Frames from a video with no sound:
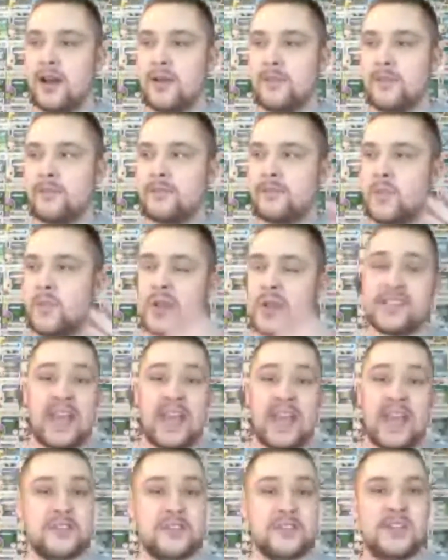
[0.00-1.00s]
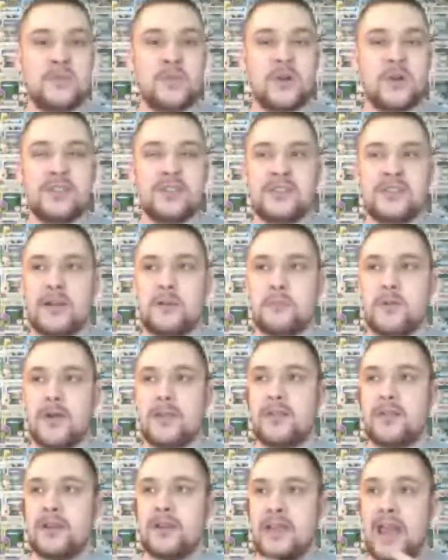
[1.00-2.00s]
Wes Anderson ones, and I
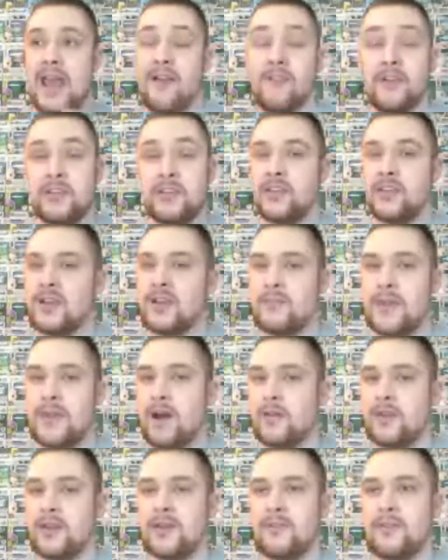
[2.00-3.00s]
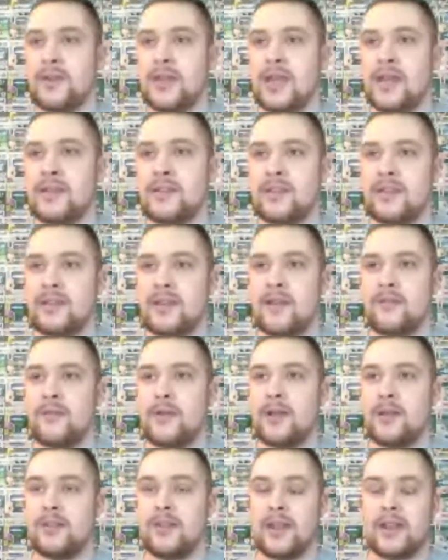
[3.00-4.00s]
read like everything about him, and then I
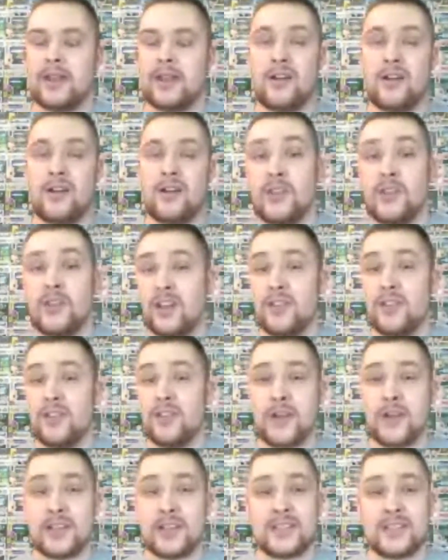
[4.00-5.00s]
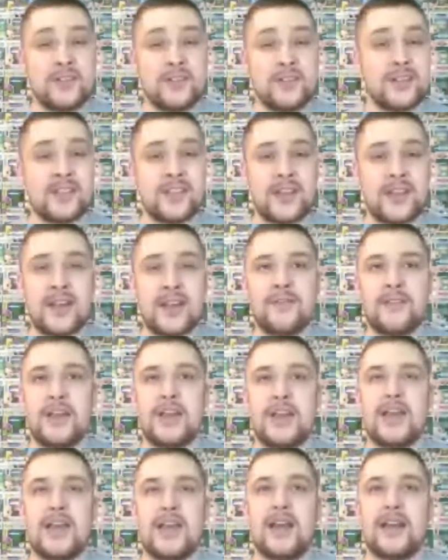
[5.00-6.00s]
read like all the other Criterions I have.
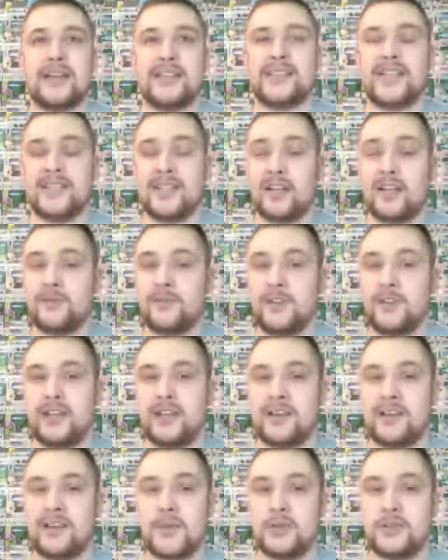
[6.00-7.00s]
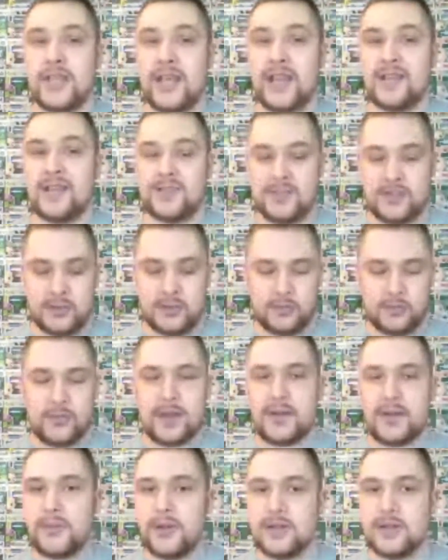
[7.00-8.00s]
And I sat down for like a couple days and just read a
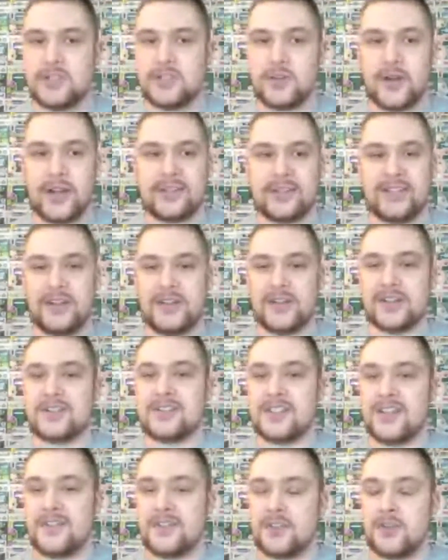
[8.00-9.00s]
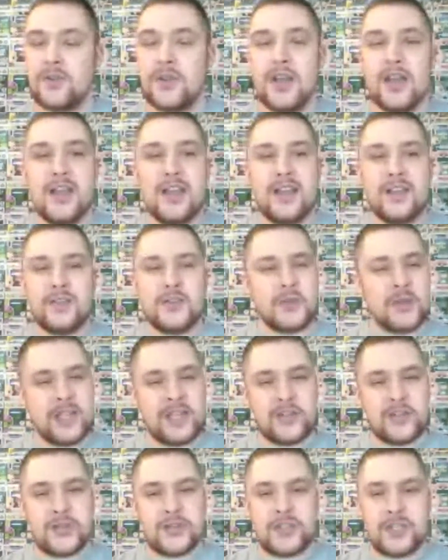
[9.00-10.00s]
bunch of Criterion stuff. So it's really
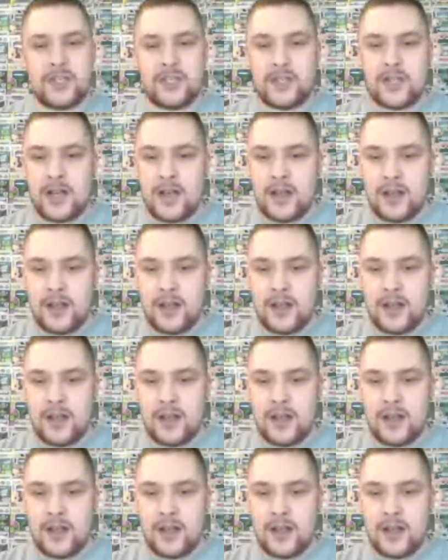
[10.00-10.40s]
interesting.